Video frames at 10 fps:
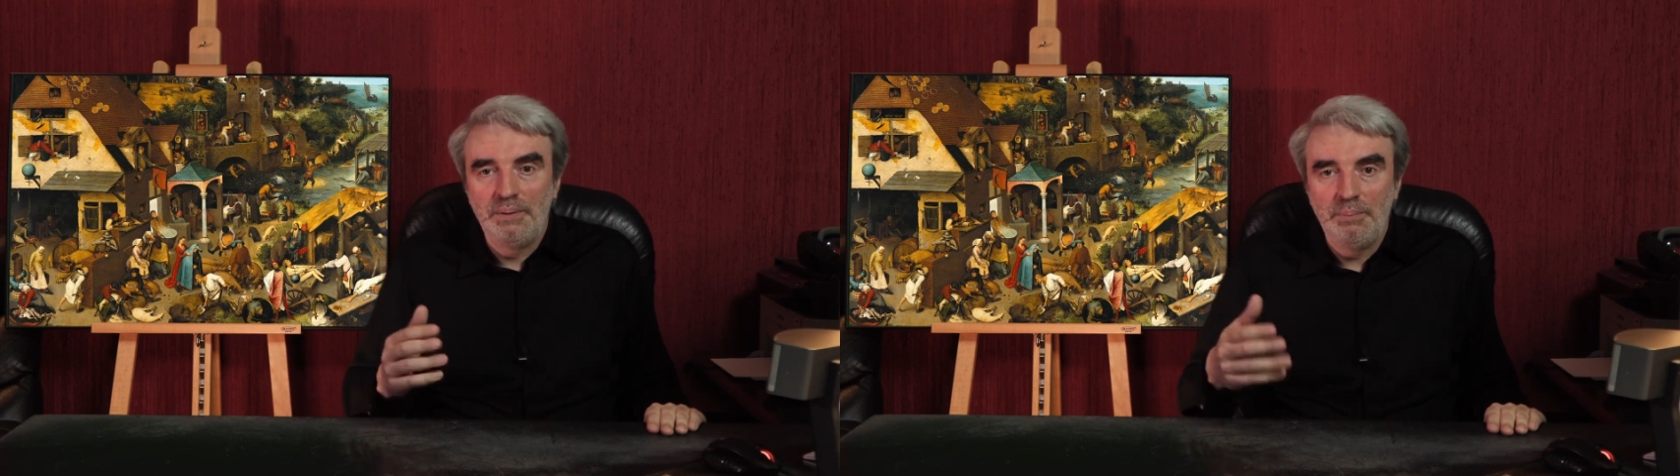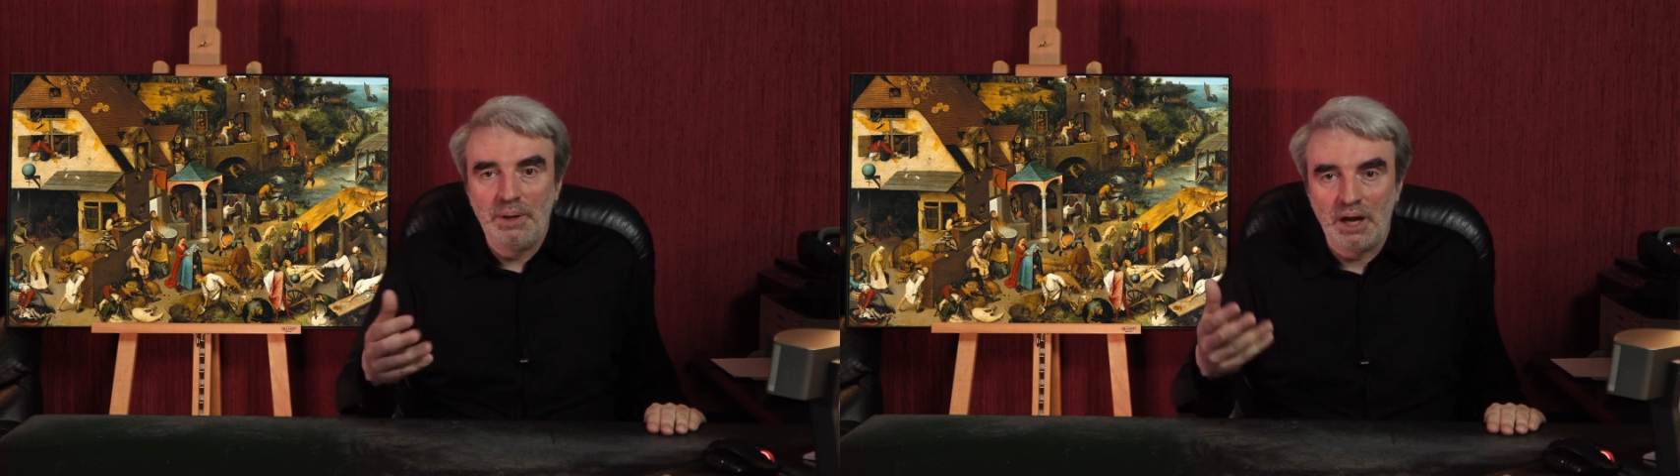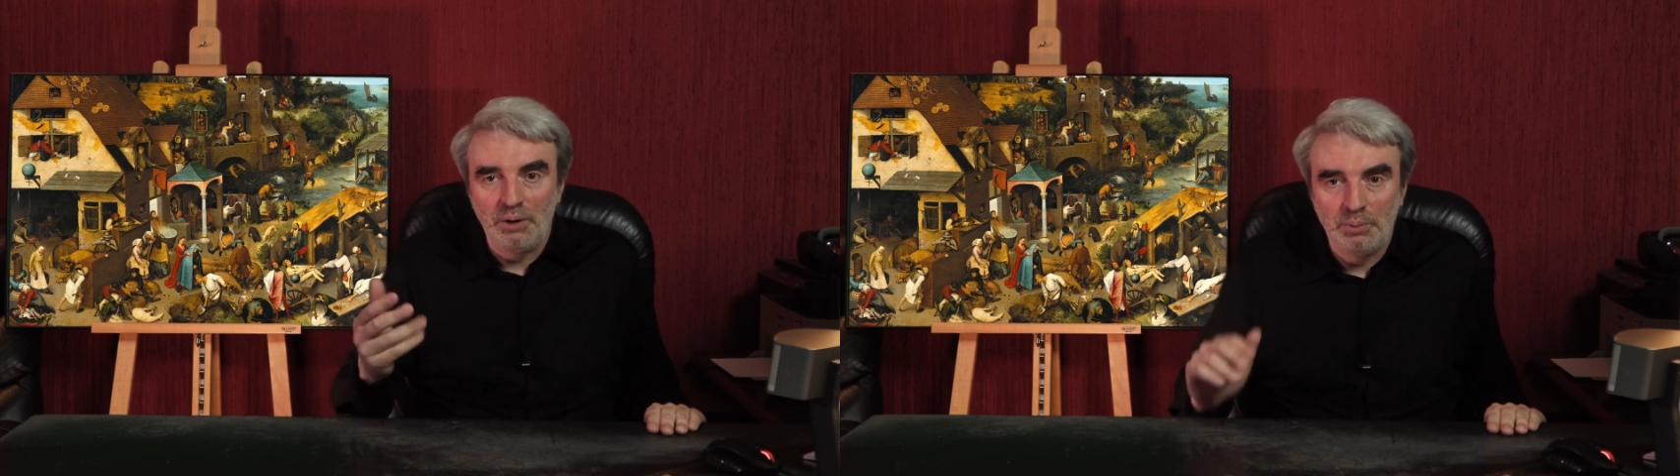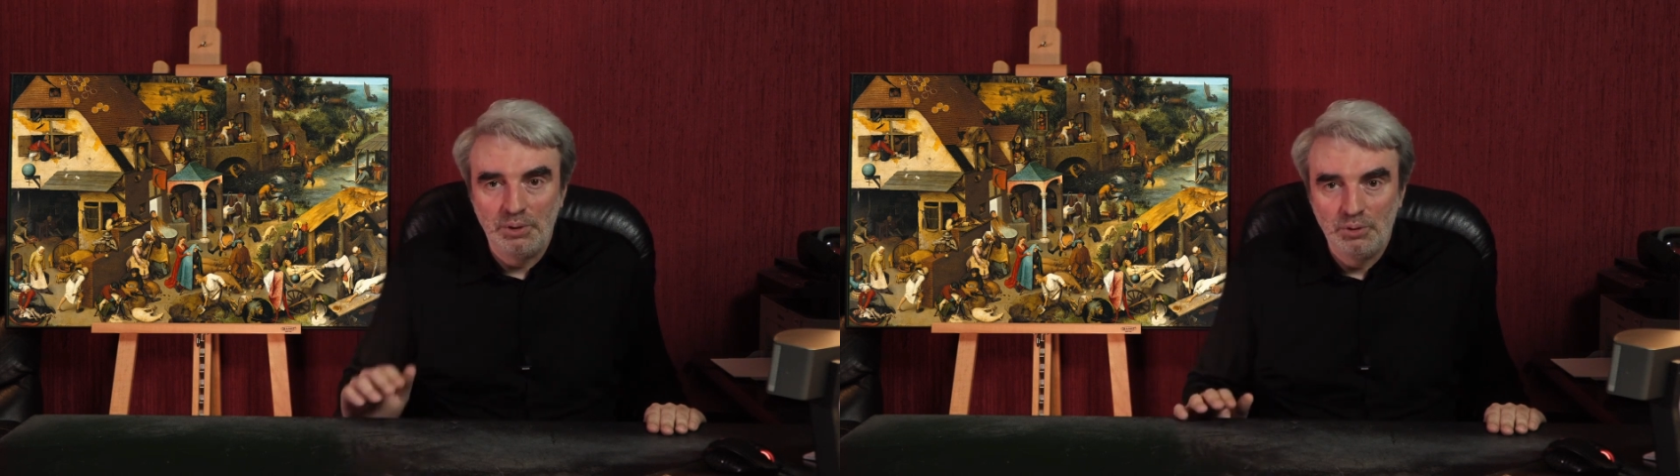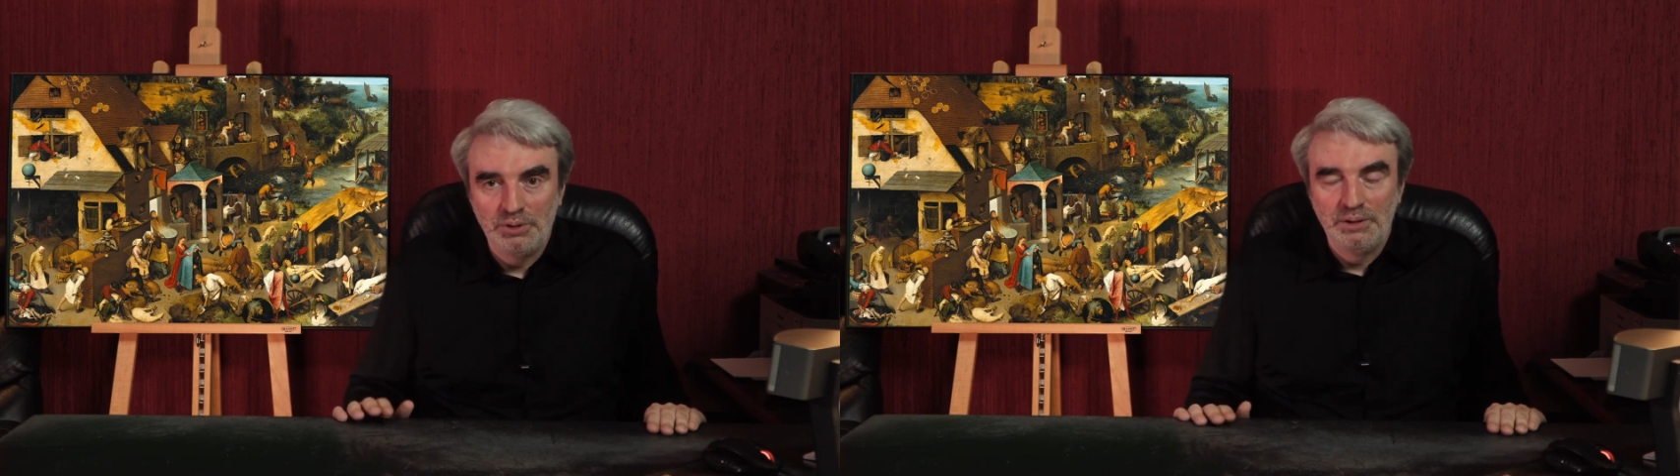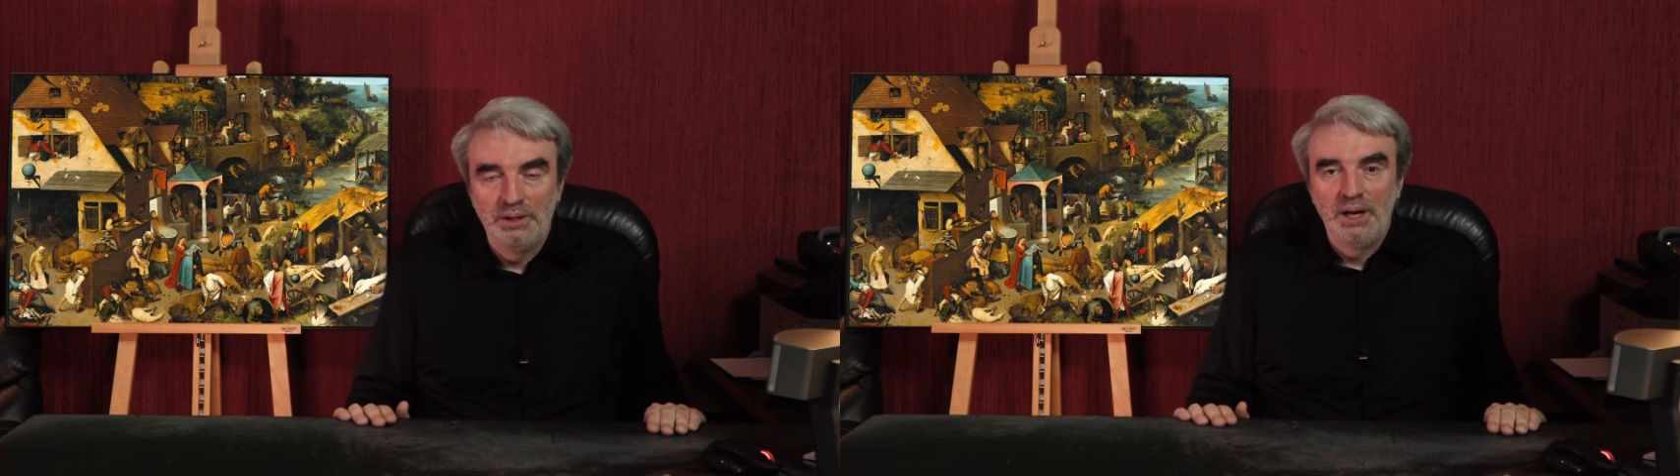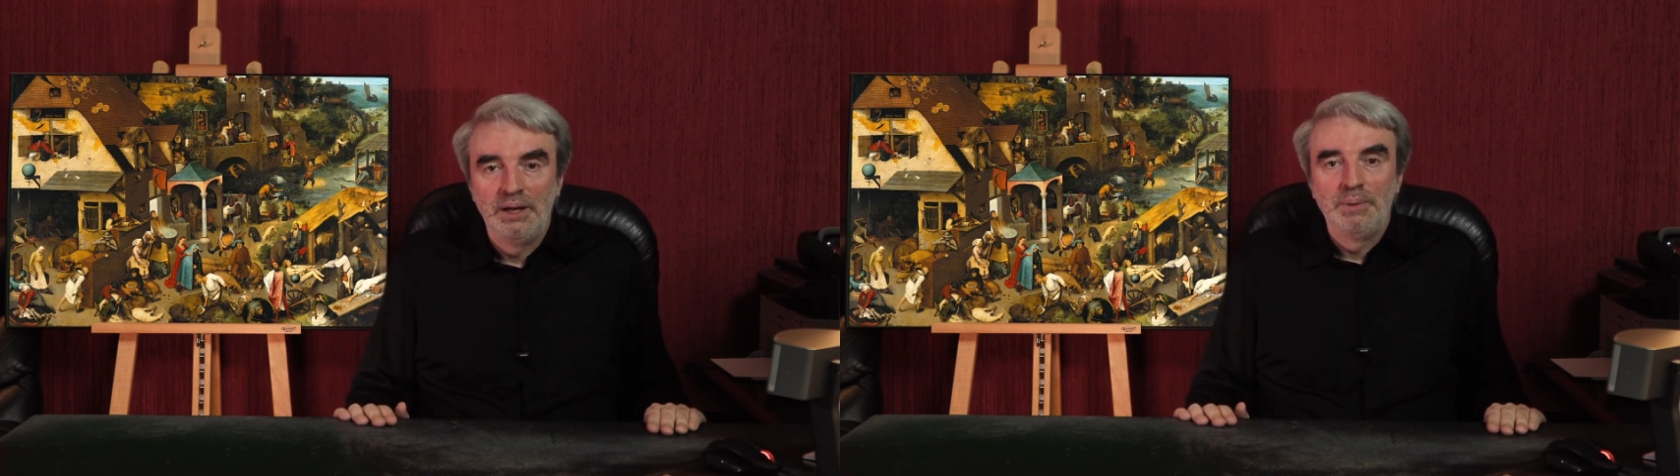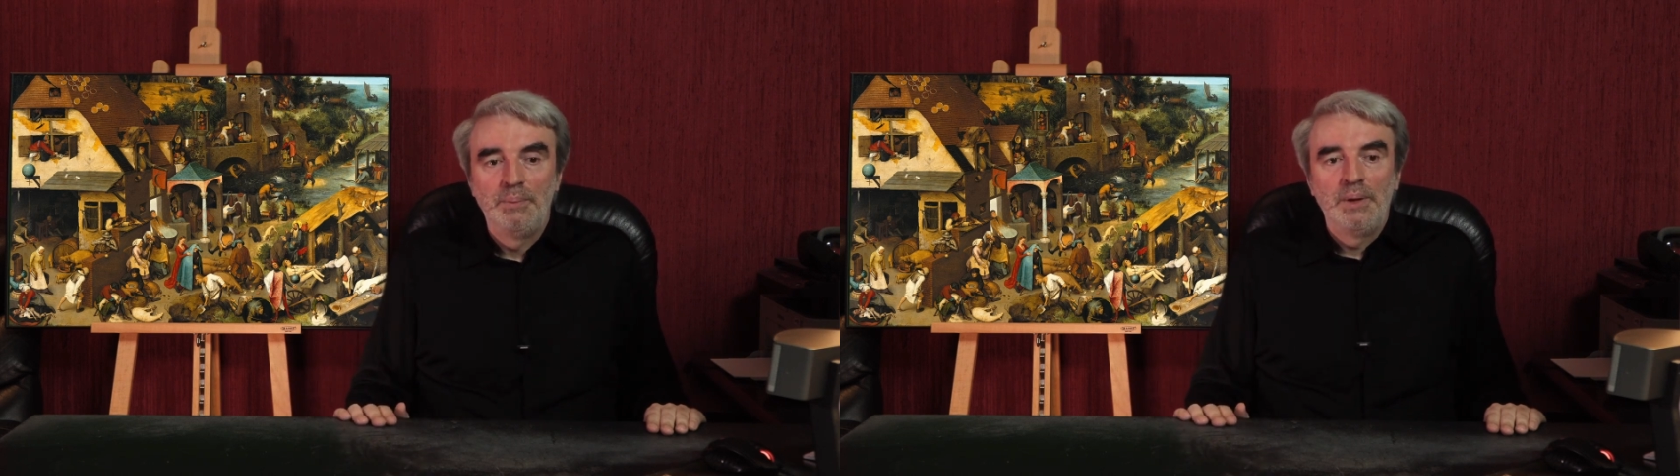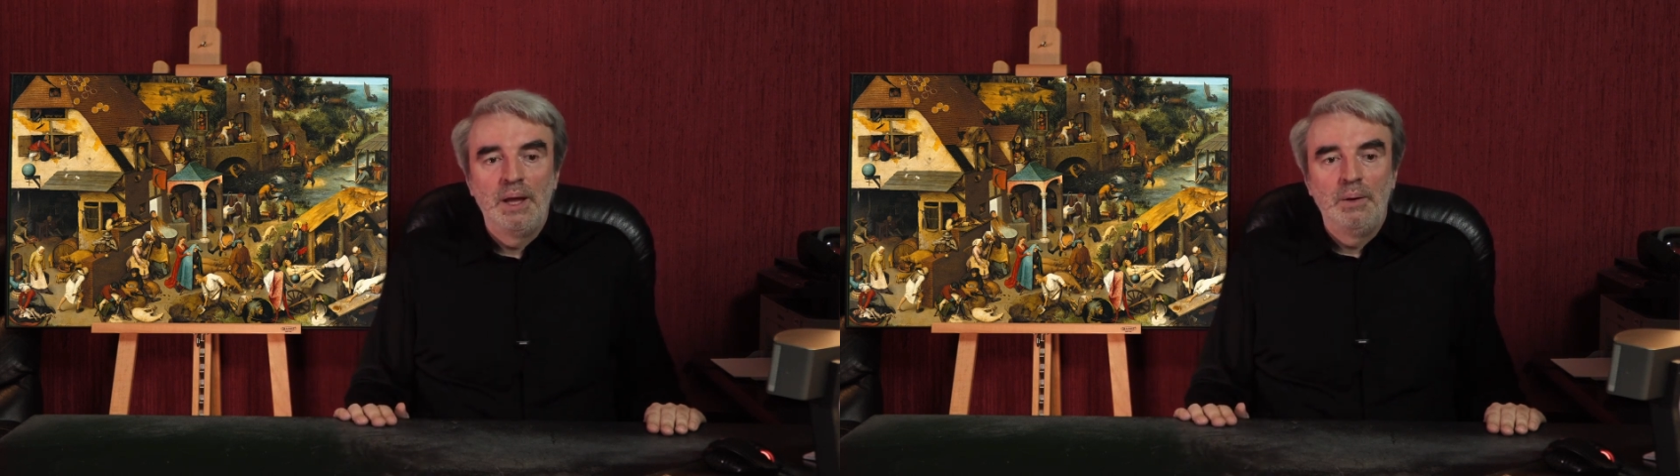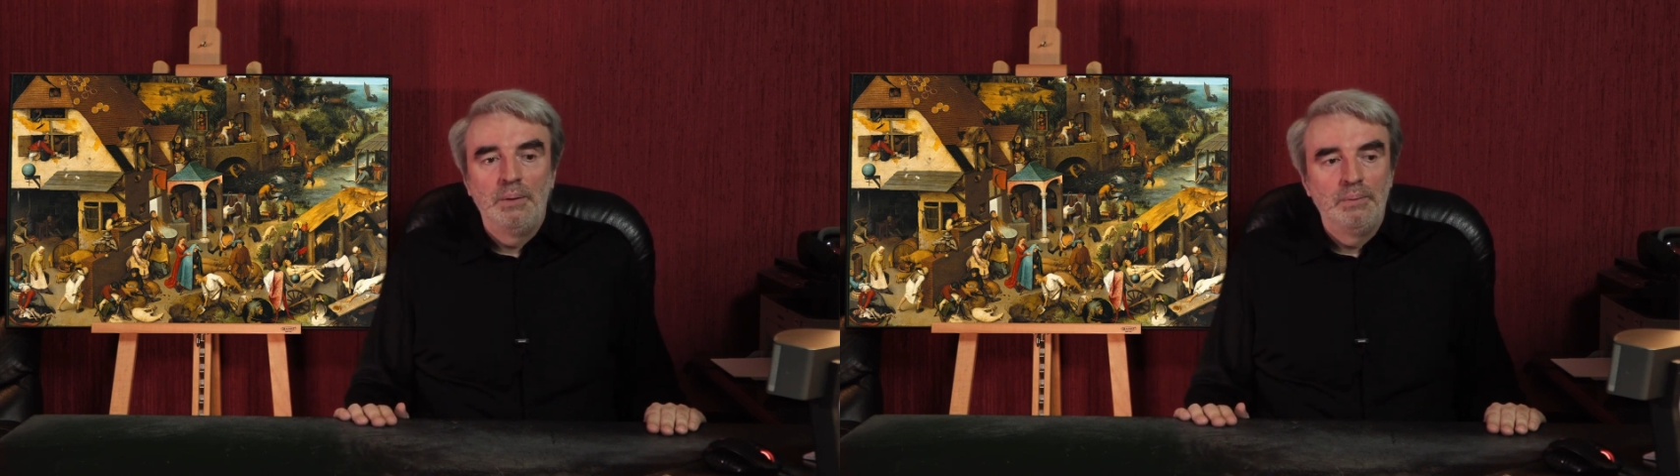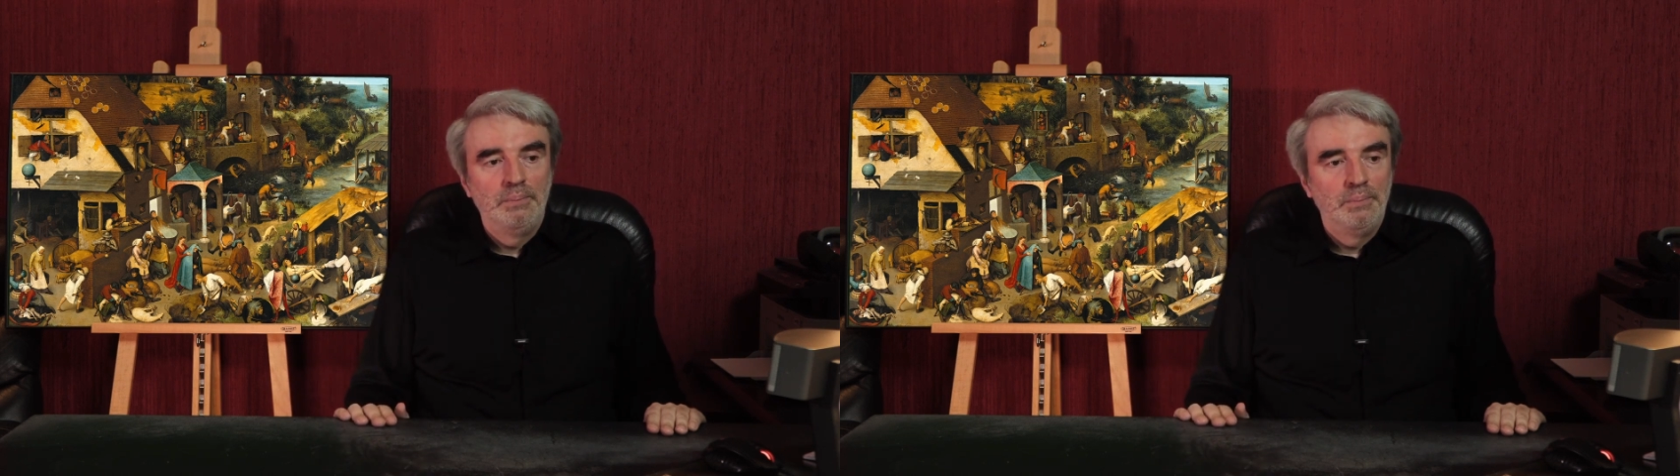but how are we going to tie him up now?"